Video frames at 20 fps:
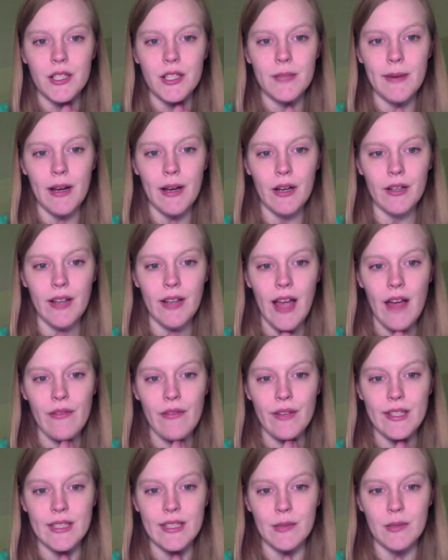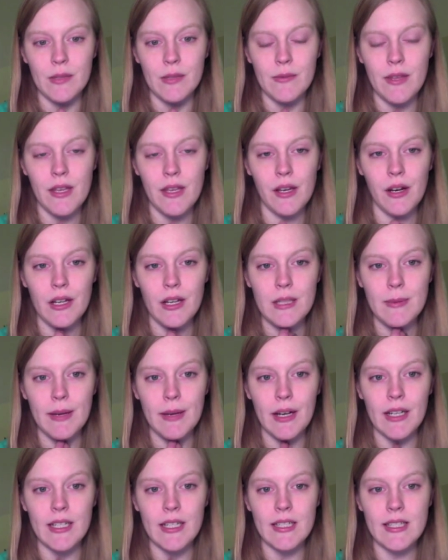about every symptom that you're
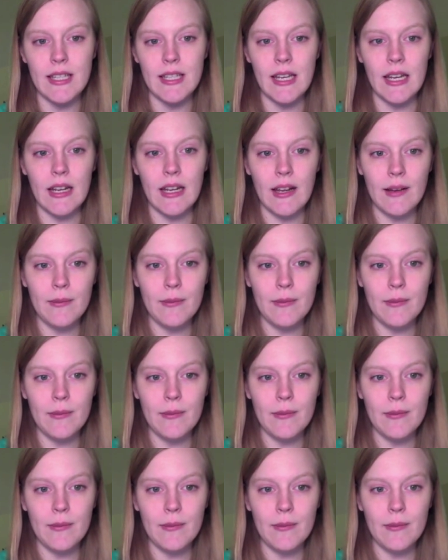experiencing,